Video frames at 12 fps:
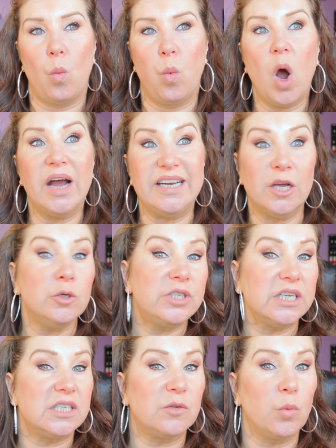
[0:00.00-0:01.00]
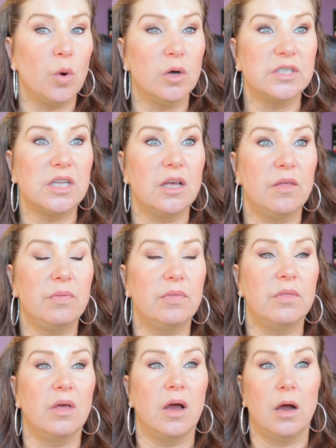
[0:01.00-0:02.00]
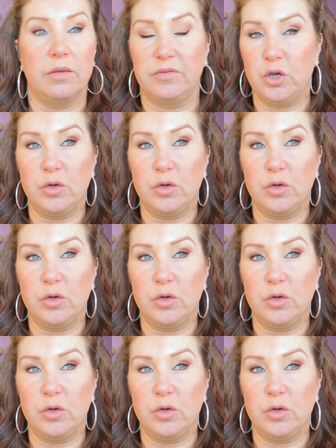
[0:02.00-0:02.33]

what I noticed was you,